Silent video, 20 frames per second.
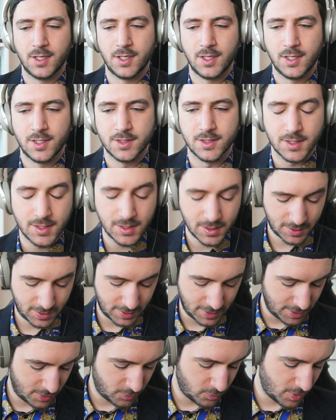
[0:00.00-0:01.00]

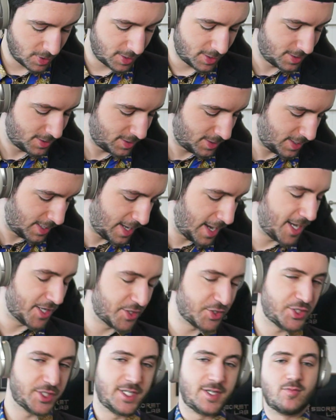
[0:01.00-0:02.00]
This one I
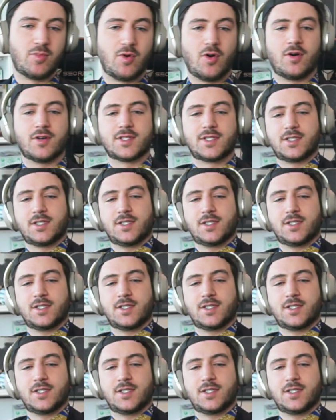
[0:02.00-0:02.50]
actually bought